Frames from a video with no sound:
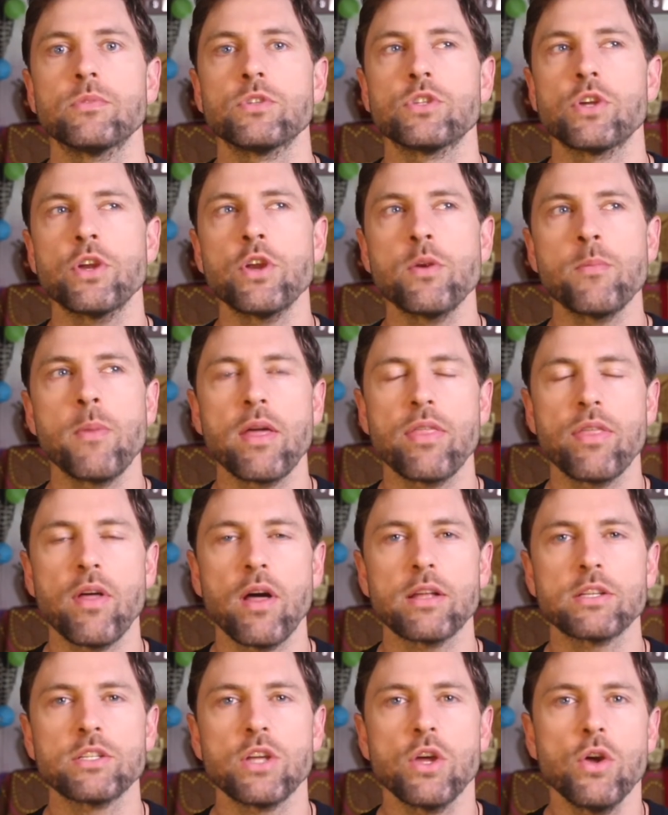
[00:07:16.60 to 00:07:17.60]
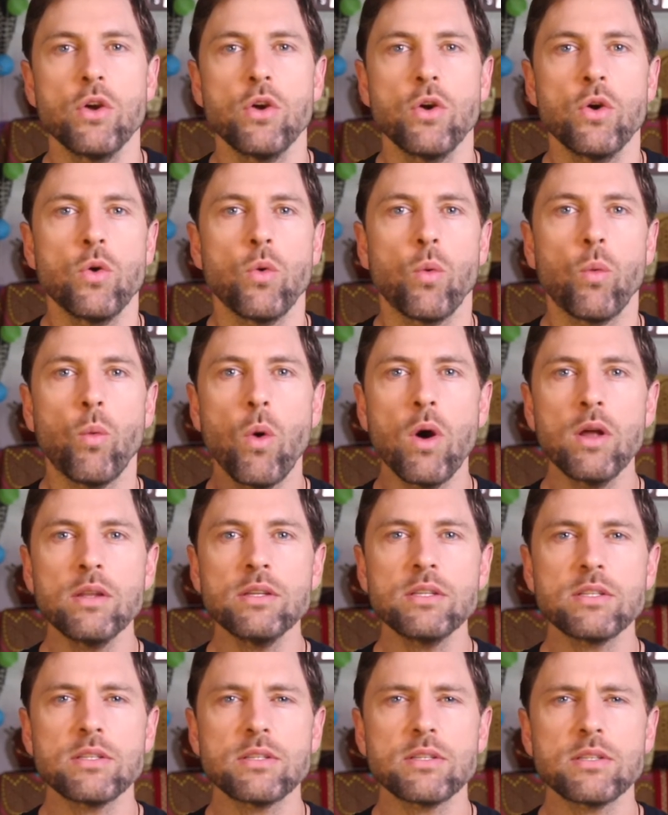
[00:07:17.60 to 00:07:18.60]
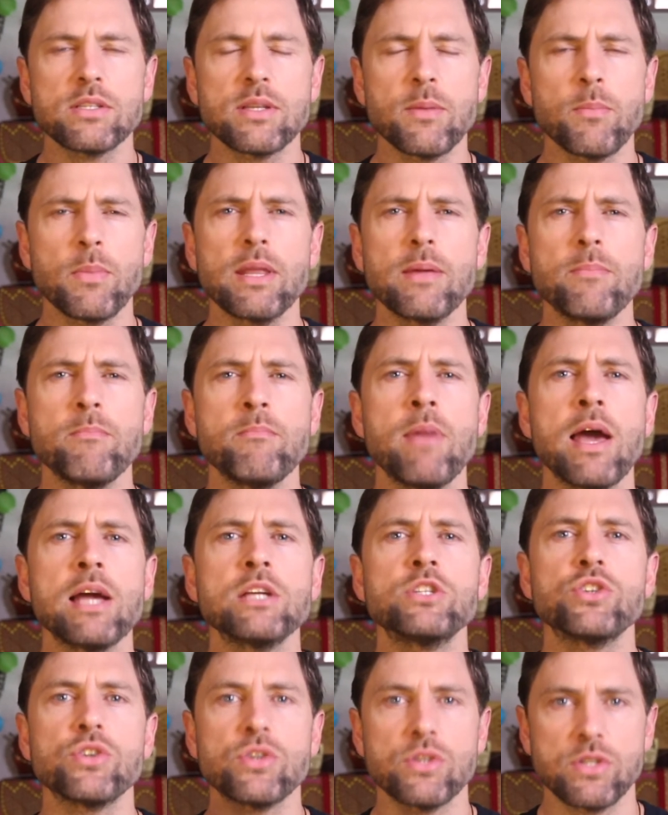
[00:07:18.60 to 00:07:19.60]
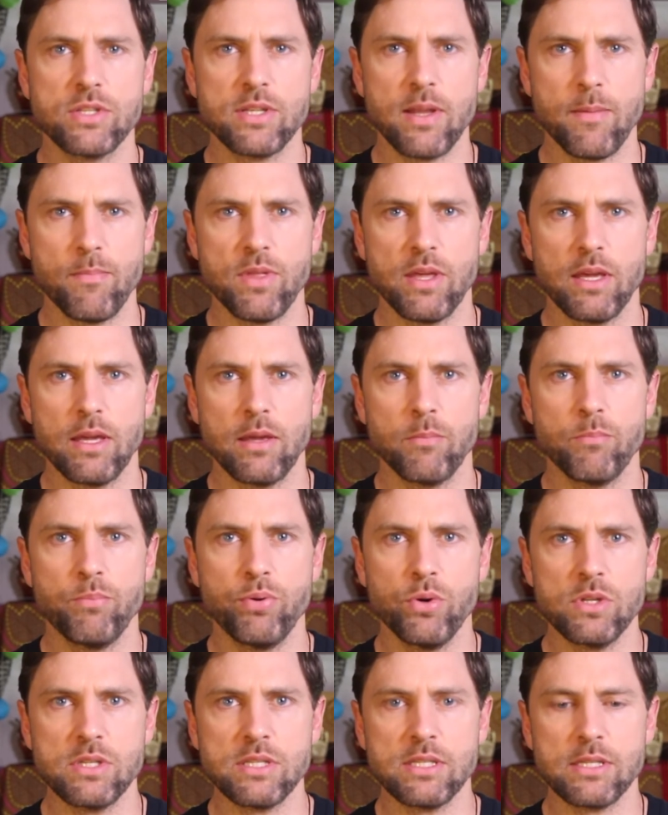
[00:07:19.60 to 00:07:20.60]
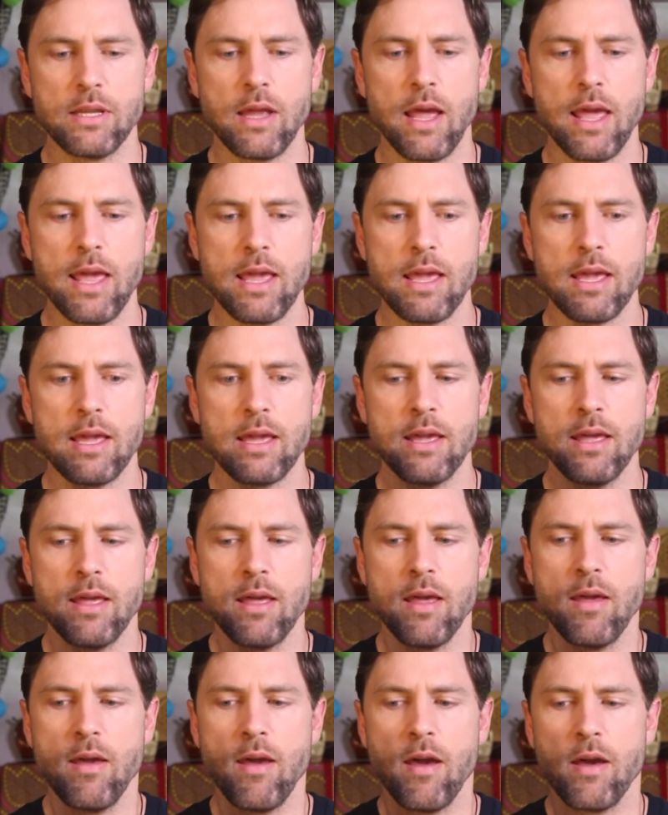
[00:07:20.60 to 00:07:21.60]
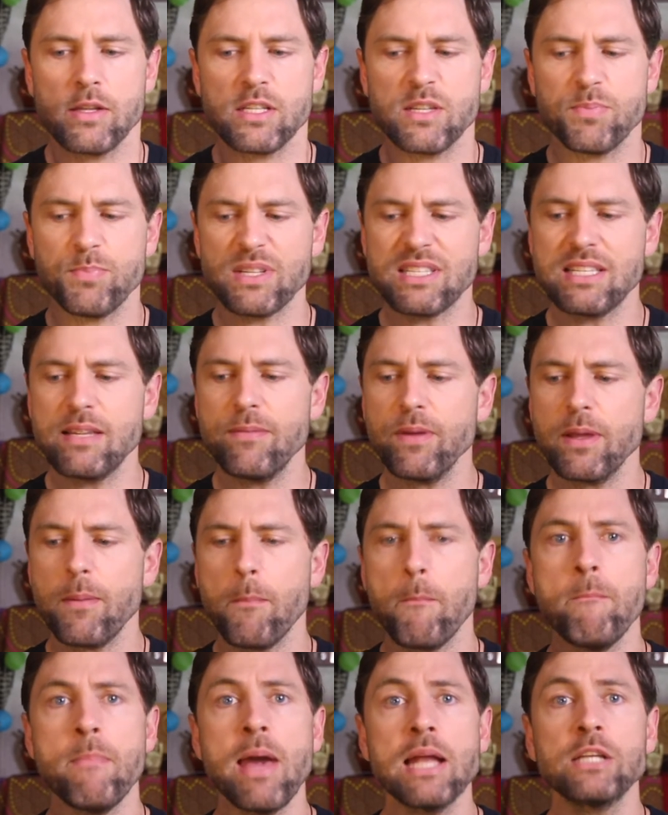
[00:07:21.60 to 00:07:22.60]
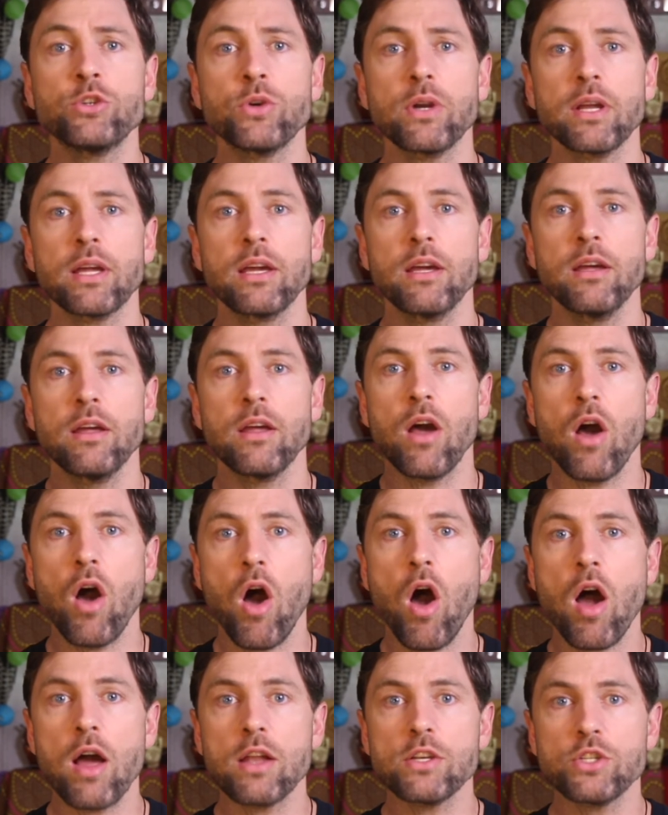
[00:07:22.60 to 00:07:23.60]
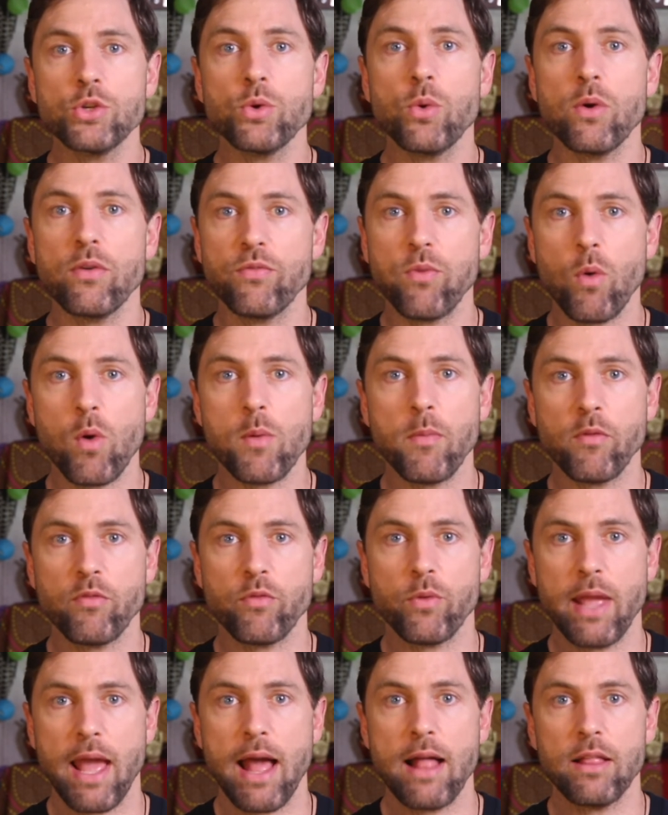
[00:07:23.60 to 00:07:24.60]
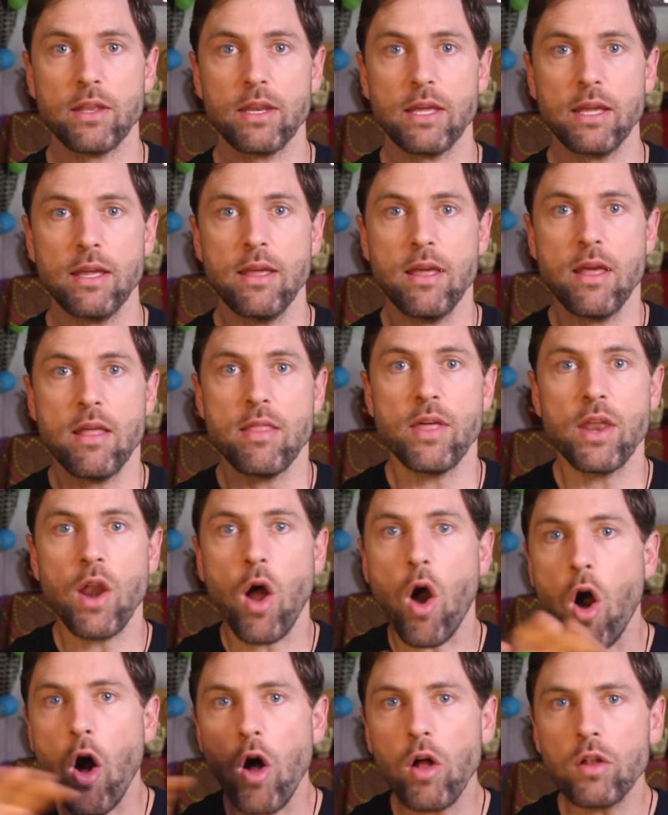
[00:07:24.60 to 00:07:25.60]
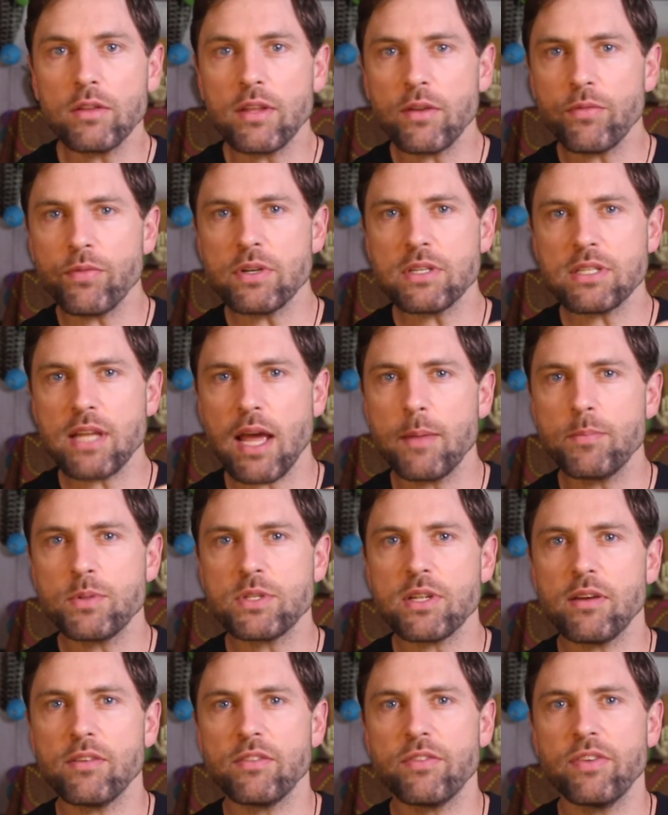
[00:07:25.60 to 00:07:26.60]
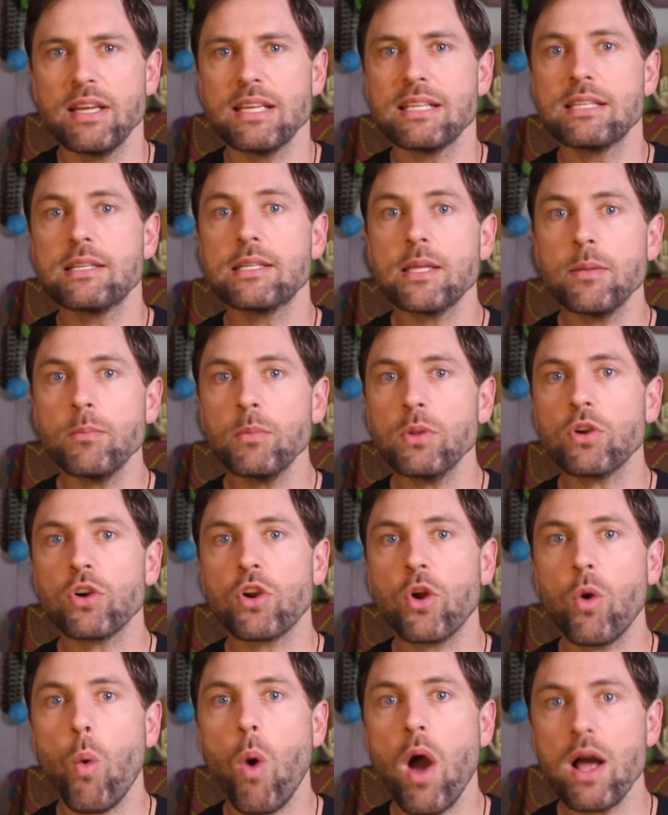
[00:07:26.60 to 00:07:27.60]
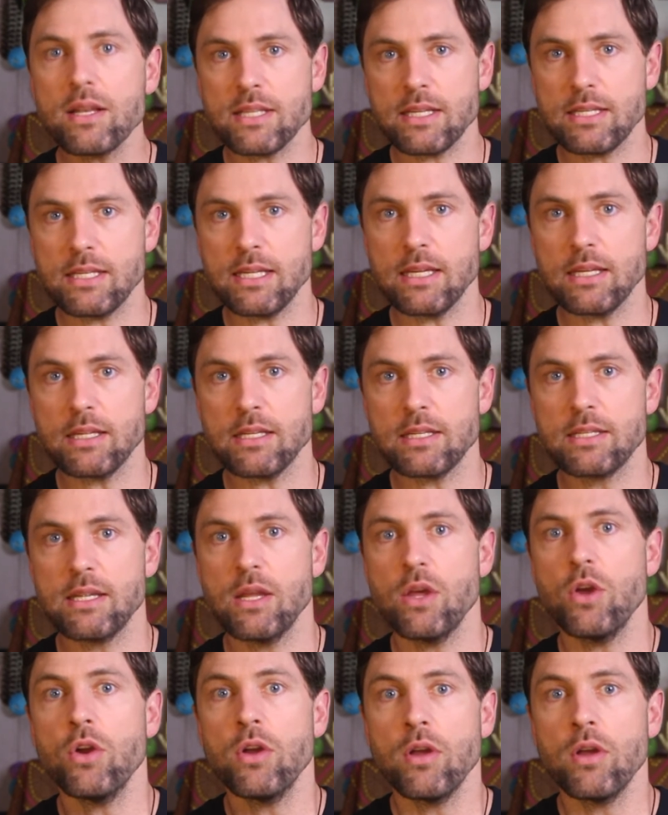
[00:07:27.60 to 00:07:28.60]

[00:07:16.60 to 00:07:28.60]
So here are my thoughts. Once somebody measures something, puts a specific metric onto a form of reality, then all different types of similar quantities